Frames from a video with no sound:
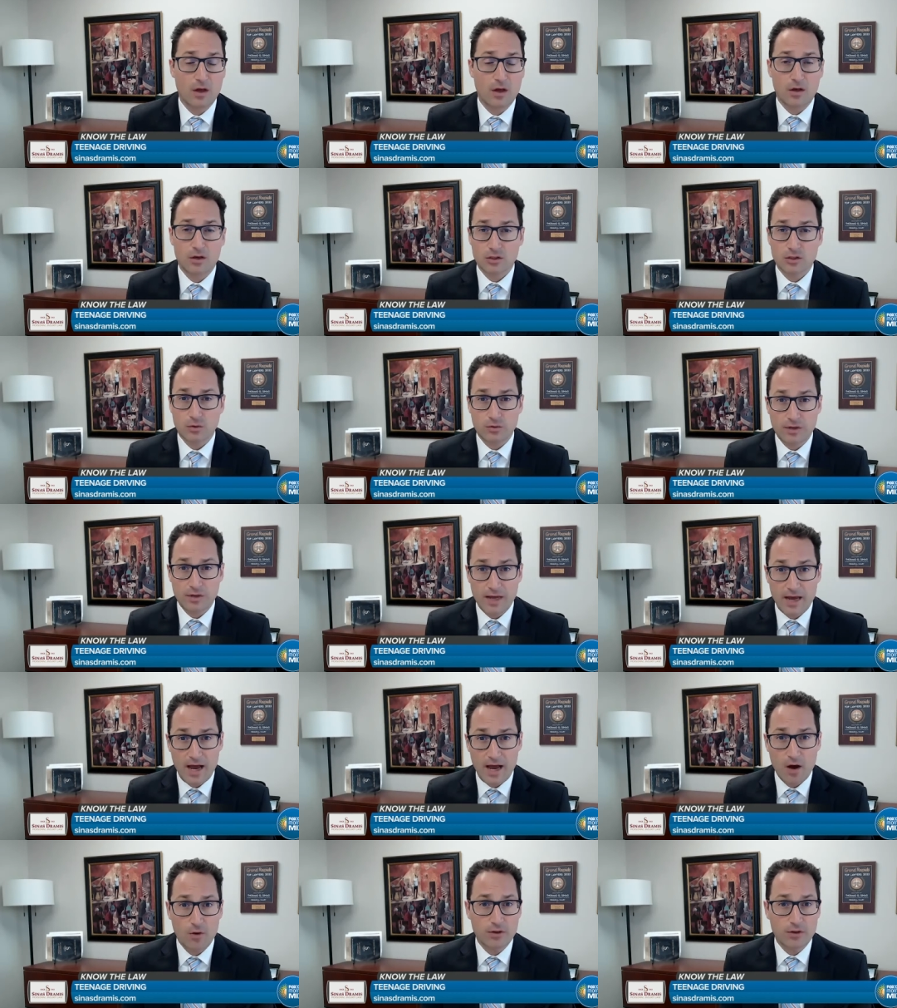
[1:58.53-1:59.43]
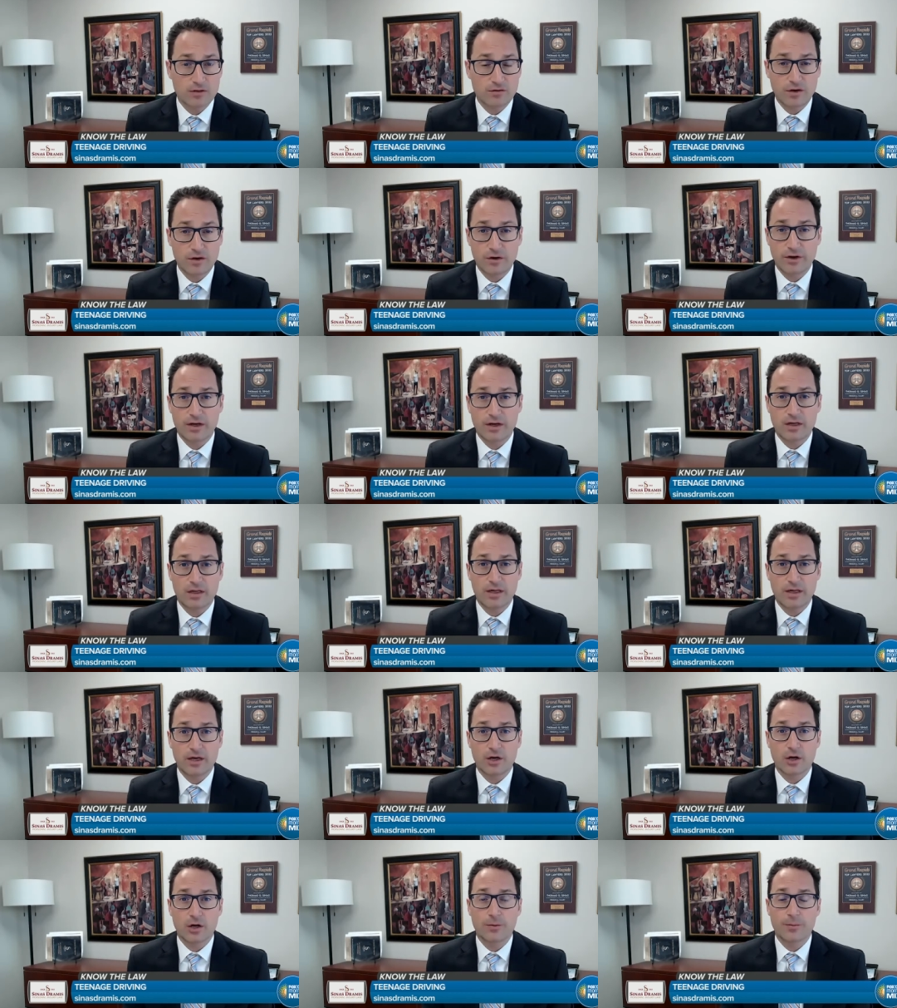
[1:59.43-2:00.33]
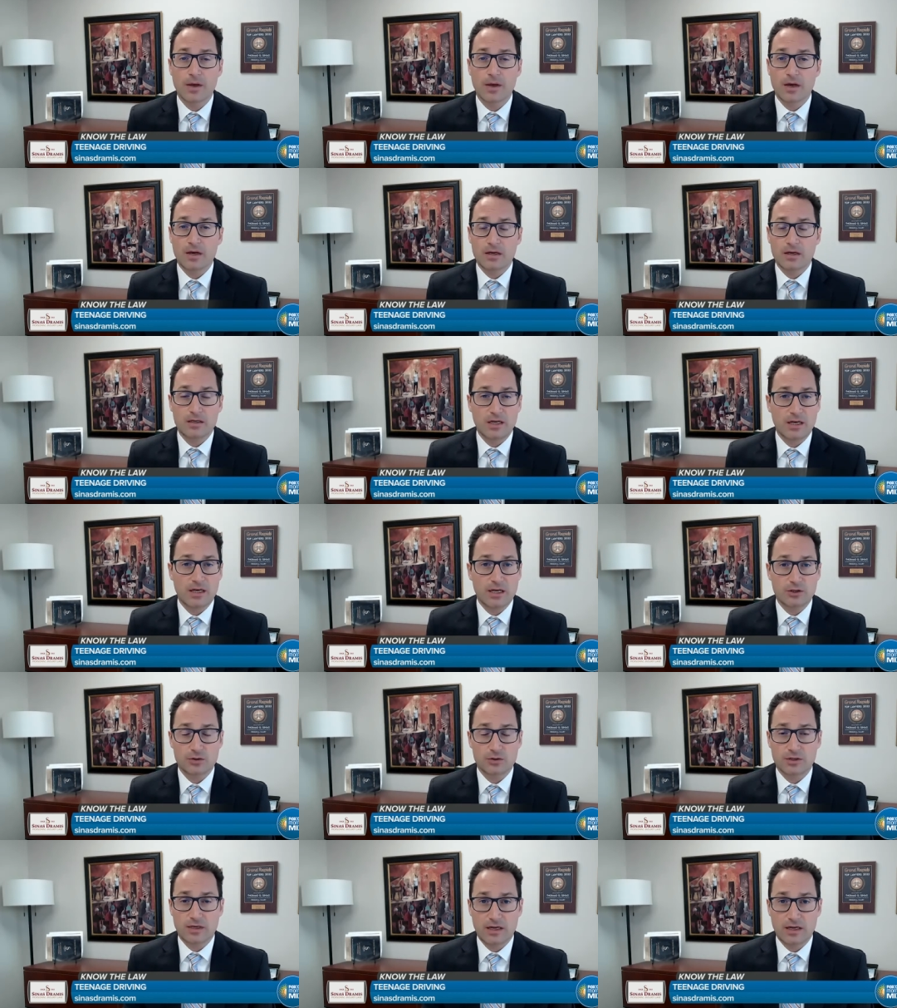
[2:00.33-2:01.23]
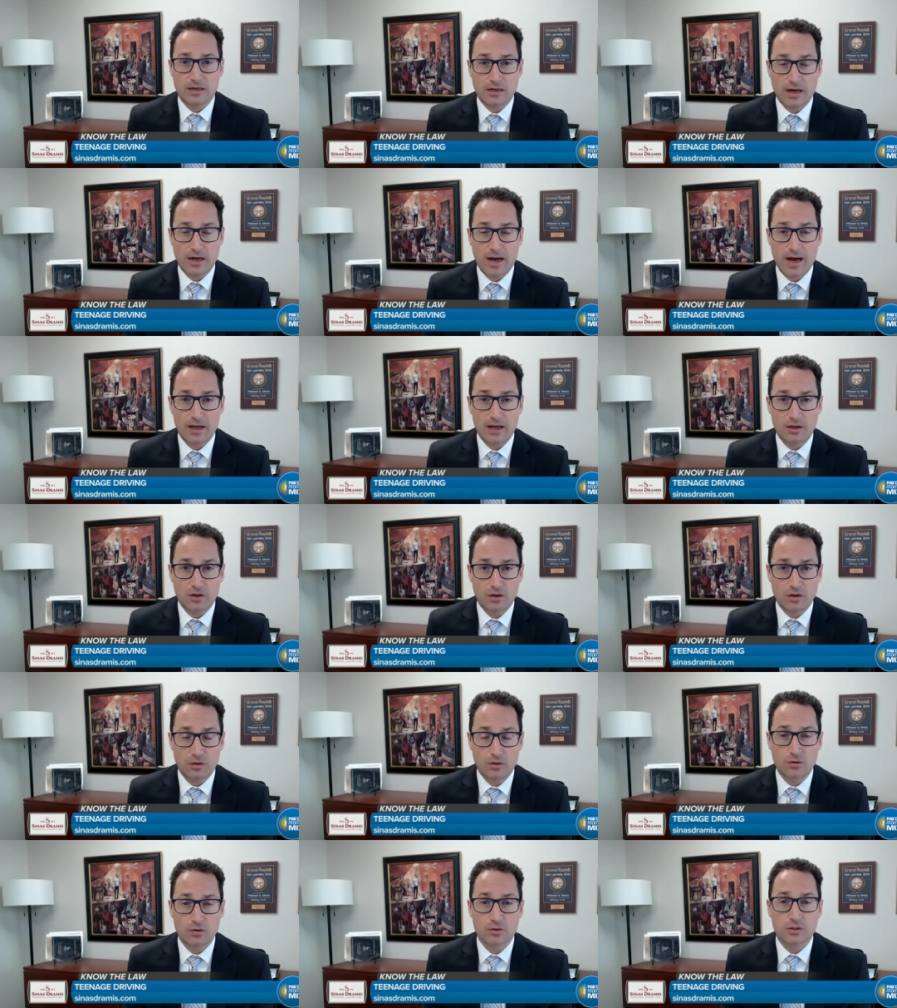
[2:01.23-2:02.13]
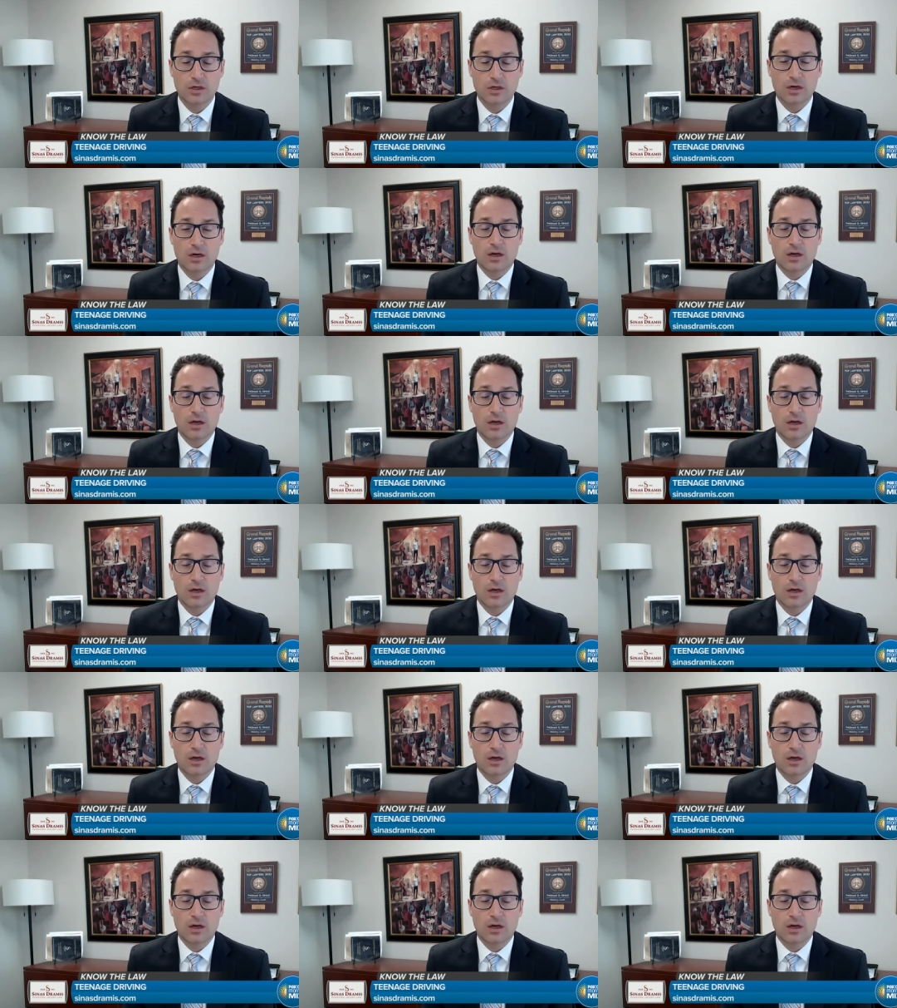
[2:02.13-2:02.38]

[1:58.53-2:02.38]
So now it's very clear teenagers cannot use